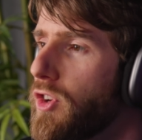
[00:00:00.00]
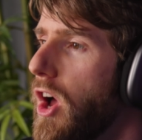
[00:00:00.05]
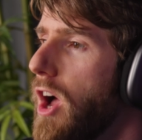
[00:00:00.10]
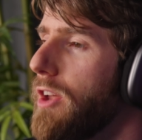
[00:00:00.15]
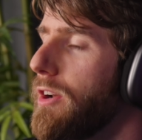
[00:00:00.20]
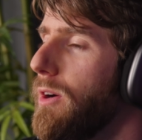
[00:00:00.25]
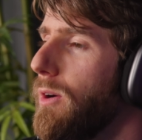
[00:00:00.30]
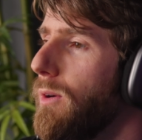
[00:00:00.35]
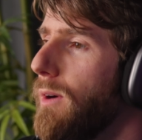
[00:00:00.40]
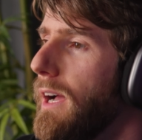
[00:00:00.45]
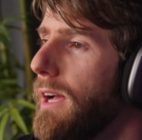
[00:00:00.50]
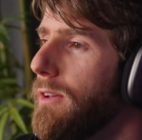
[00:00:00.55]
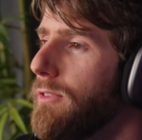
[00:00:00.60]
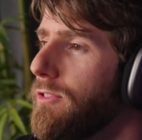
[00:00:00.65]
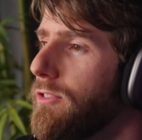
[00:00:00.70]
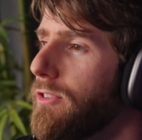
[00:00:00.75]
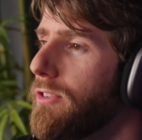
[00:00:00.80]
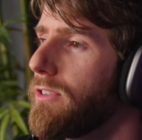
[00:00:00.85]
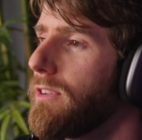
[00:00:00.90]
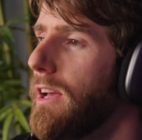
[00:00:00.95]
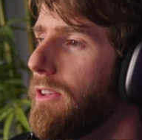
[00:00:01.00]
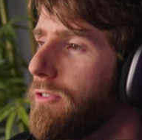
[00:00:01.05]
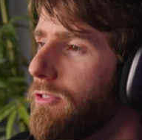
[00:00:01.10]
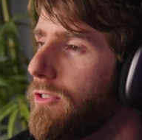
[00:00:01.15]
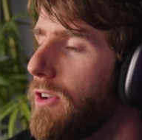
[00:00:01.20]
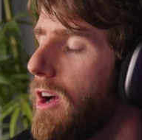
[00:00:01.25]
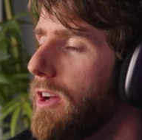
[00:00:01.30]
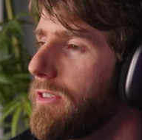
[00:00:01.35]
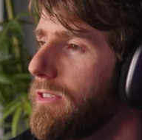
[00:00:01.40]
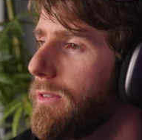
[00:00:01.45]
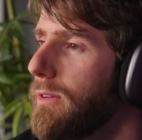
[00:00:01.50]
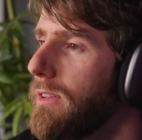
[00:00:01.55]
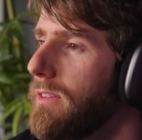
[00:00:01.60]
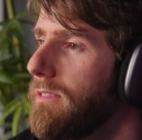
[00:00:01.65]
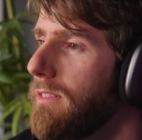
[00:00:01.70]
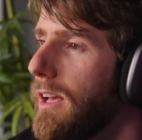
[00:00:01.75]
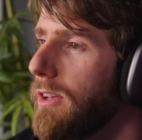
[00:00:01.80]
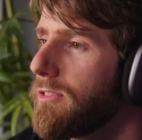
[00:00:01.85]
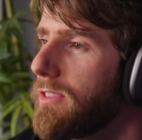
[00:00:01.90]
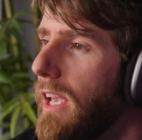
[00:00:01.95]
Jono, how's your how's your dog
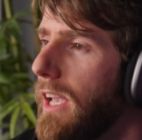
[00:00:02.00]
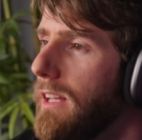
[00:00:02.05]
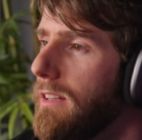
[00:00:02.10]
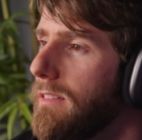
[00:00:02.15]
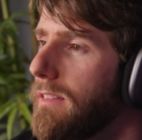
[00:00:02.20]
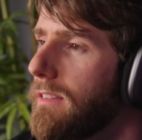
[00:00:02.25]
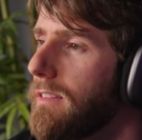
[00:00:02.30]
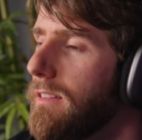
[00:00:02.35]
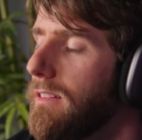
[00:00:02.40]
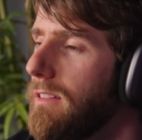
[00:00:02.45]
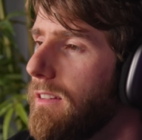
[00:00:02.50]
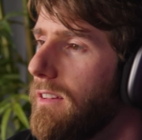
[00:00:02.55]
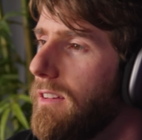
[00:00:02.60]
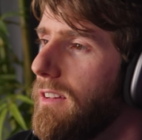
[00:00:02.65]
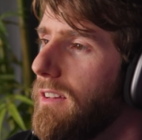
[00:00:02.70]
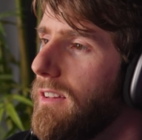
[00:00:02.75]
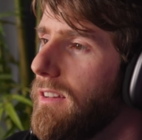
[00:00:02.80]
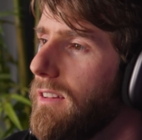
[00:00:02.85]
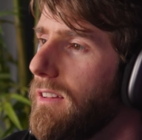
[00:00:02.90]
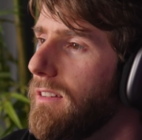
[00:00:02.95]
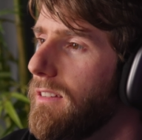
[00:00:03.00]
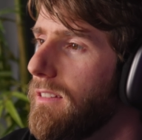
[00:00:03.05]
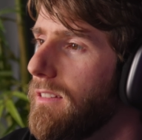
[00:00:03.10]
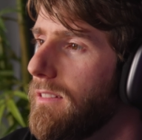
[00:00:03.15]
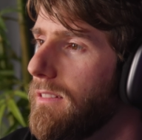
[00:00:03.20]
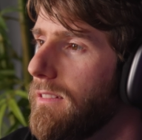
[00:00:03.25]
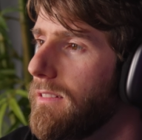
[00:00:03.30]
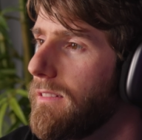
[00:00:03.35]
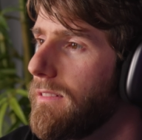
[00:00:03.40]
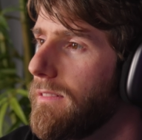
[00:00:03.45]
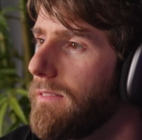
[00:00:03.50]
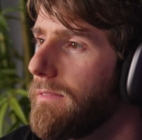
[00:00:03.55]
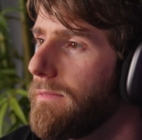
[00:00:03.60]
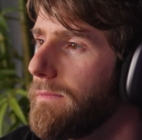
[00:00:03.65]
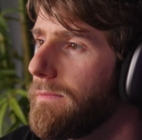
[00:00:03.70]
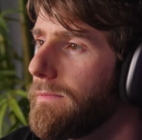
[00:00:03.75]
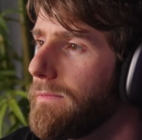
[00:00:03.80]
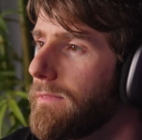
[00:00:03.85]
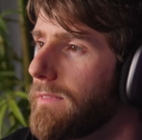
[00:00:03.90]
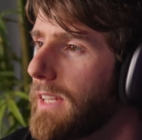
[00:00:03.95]
doing? How's Cadence? He is doing
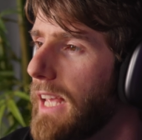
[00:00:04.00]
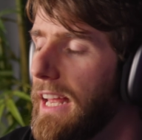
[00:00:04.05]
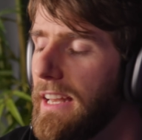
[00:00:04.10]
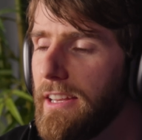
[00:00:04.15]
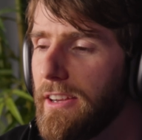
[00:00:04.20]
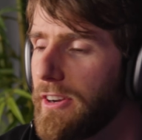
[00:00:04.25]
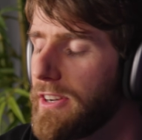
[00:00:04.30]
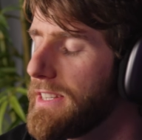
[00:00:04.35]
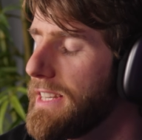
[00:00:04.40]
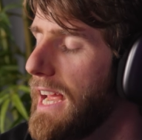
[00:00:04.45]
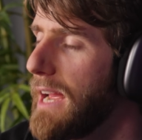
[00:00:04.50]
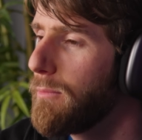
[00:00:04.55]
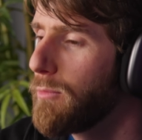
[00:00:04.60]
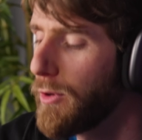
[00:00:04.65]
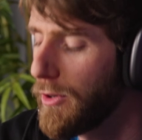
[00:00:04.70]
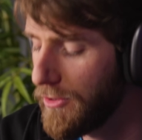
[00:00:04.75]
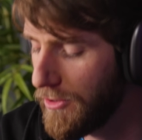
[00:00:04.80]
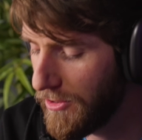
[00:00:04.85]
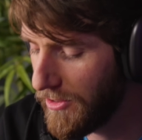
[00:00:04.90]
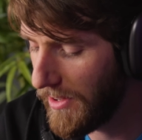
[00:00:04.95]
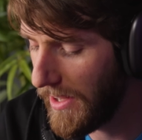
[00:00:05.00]
fantastic. Can't hear a damn word you're